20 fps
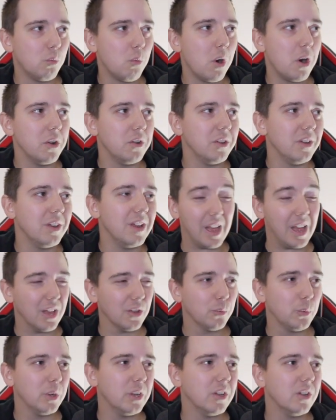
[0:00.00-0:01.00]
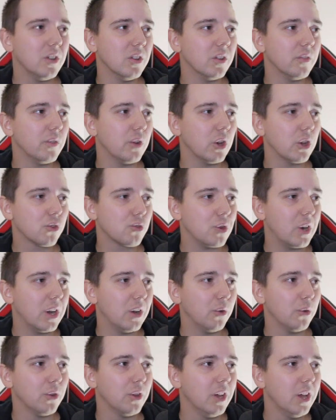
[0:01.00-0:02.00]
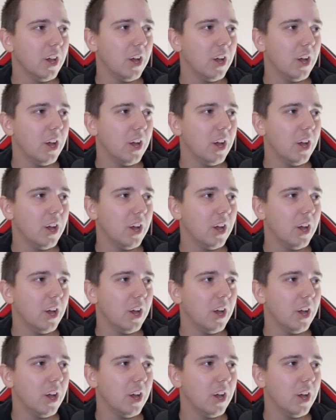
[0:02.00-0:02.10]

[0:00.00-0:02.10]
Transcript: Whiting, as we did in the first round.